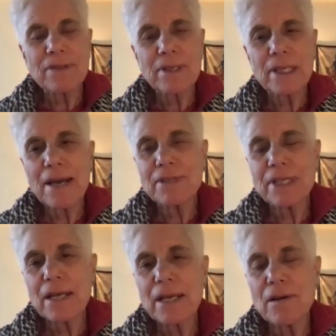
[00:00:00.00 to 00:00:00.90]
going to have
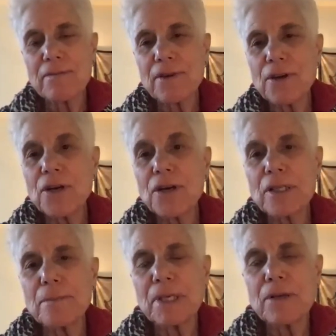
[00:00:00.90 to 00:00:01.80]
to get off
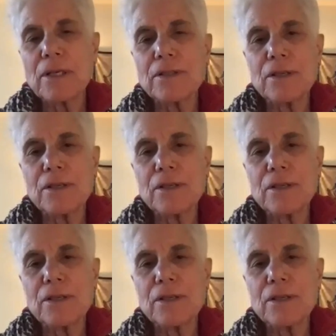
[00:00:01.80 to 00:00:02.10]
early because